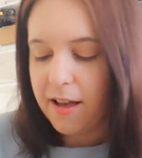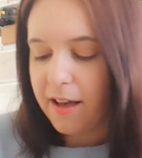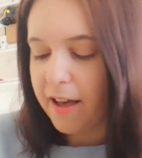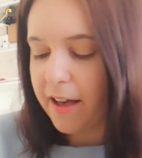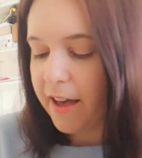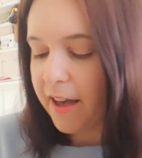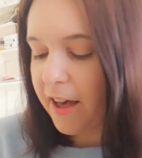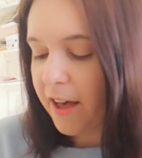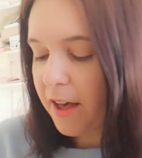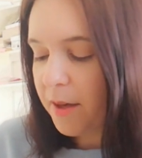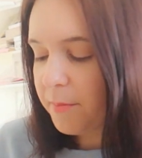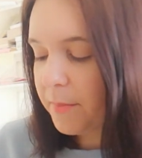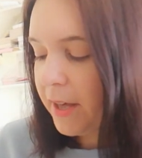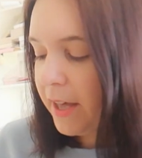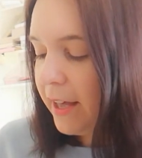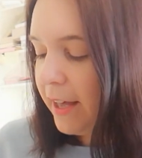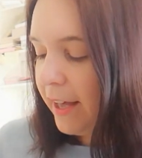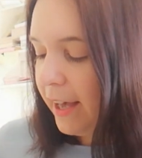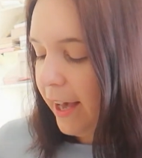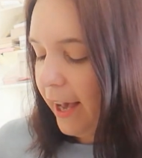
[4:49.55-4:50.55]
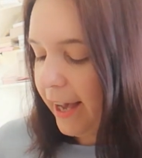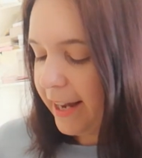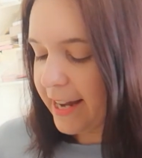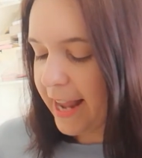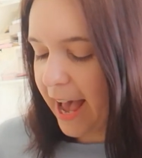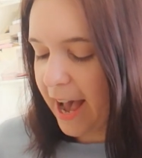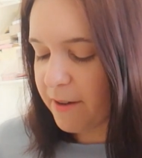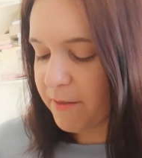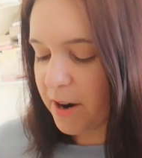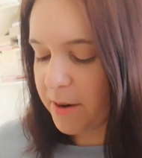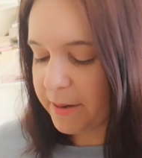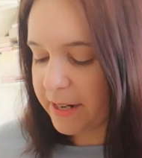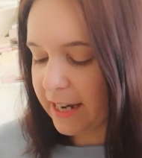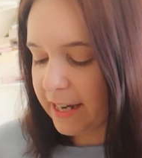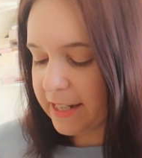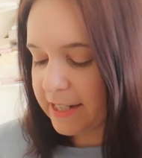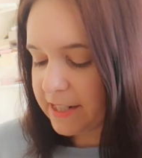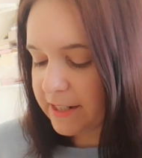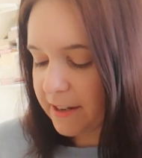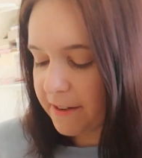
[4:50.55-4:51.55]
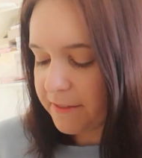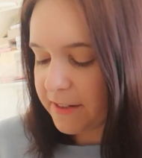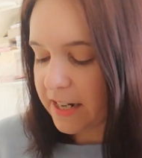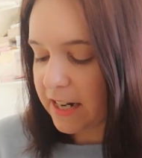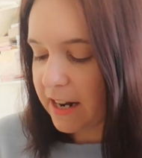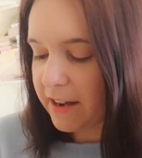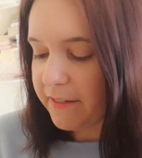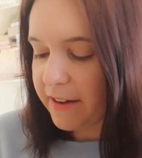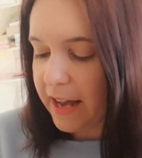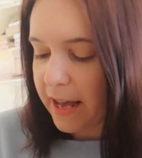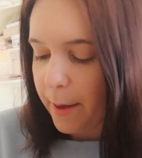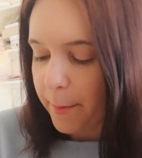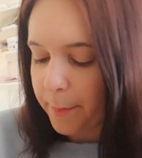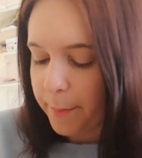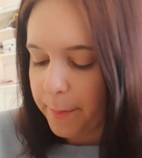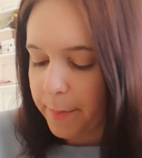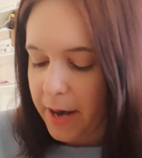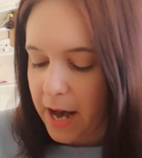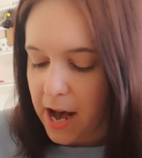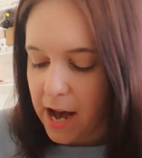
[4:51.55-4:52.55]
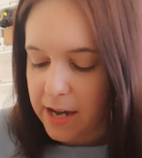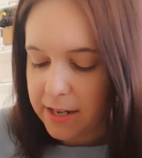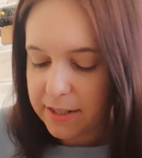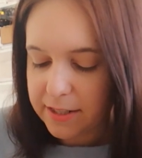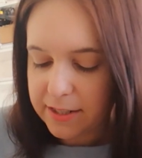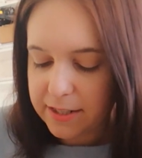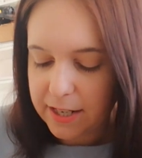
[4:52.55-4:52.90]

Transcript: Um, and yeah, it will be nicer if you glue it, but